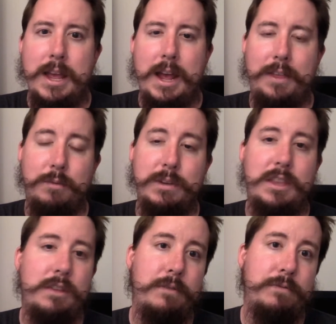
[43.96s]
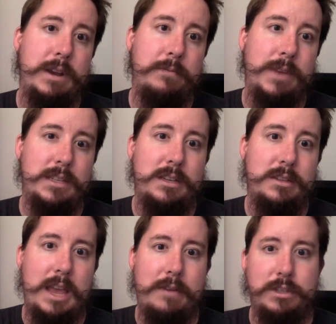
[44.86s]
Uh, the reason they're at Freedom Fest is
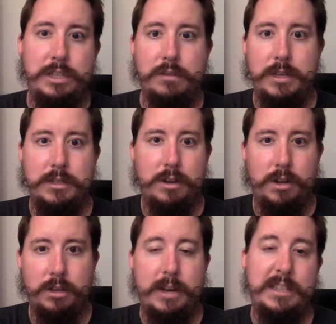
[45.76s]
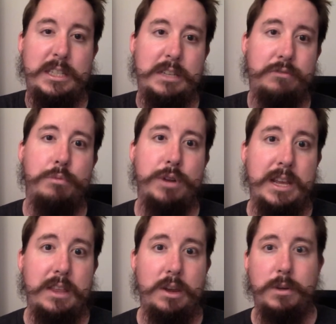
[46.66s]
they have a series called Classics of Liberty,
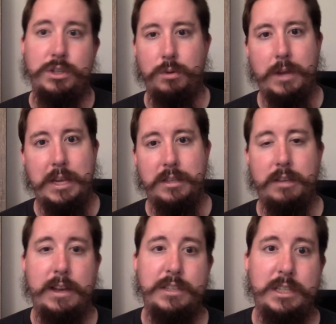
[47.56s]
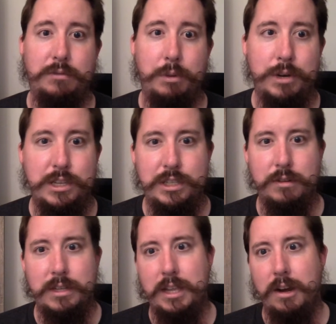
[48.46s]
and they always showcase the Classics of Liberty
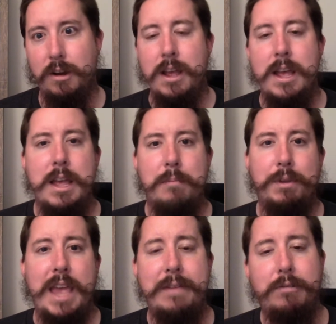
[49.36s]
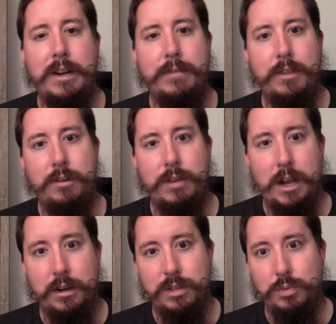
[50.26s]
series there. But they have a lot of other
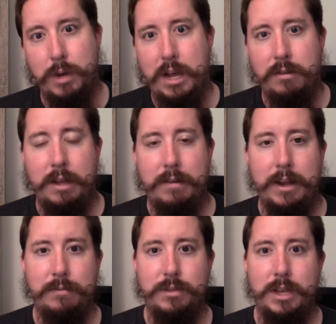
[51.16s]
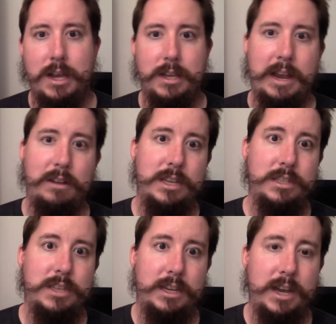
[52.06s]
titles as well, a lot of uh, titles on
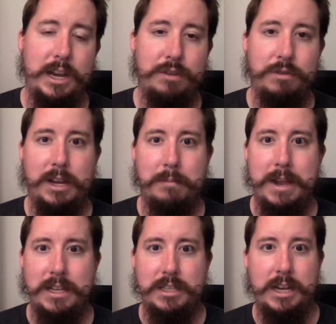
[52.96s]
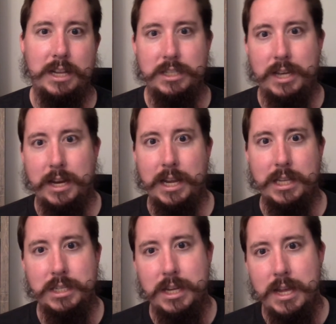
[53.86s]
psychiatry, on medicine, on
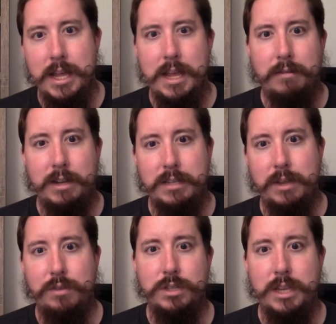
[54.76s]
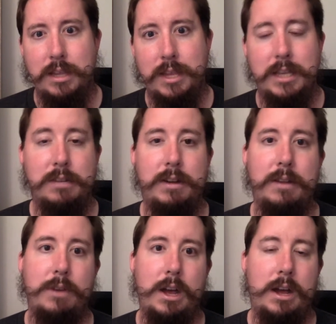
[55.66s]
science, lots of interesting things, a lot
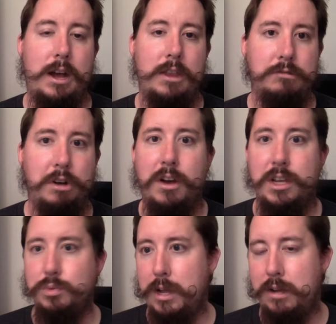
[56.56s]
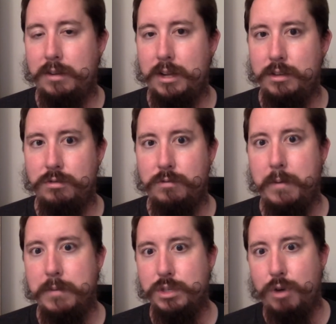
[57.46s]
of uh, on the law as well, on
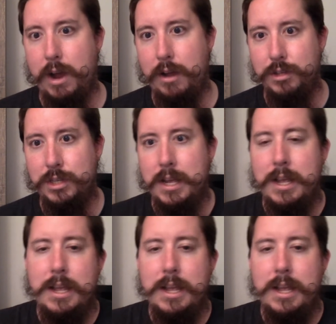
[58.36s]
famous trials